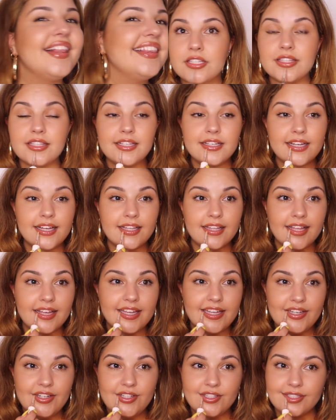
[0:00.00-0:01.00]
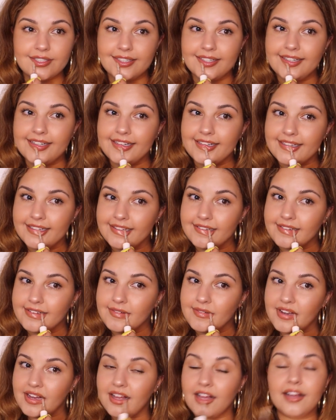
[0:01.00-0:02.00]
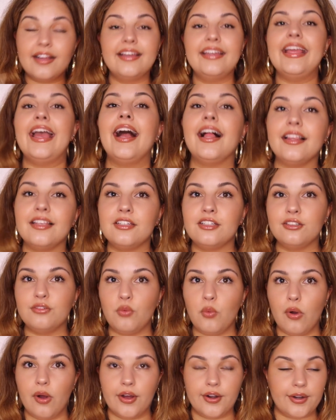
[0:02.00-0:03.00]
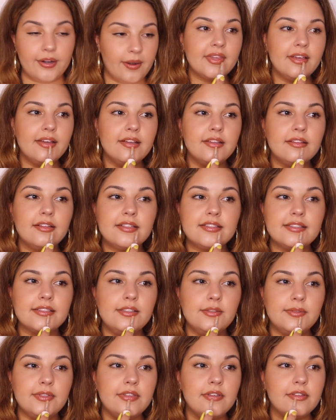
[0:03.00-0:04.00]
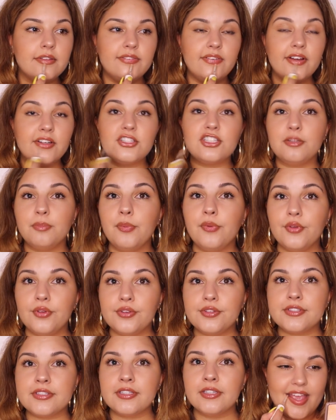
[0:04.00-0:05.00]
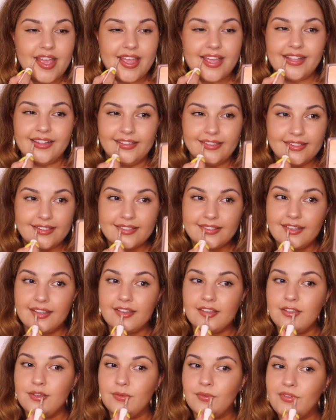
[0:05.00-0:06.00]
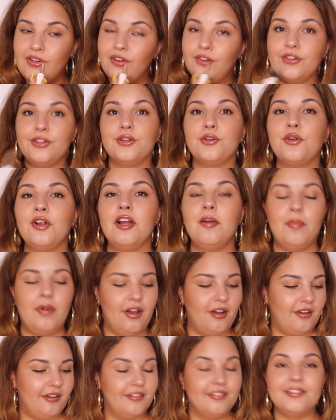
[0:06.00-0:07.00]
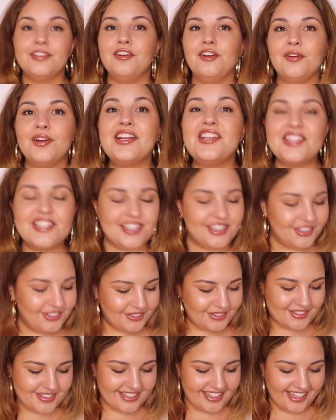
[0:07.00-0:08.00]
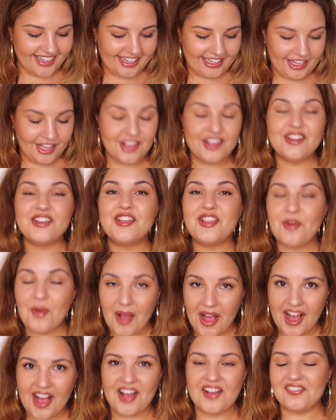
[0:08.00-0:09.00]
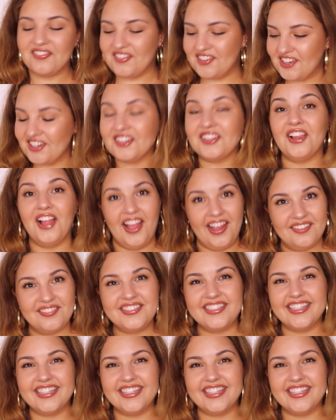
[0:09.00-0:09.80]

Looking like you drank a gallon of water. Looks like you eat your vegetables. It looks like you call your grandma. You know, it just looks like you have your life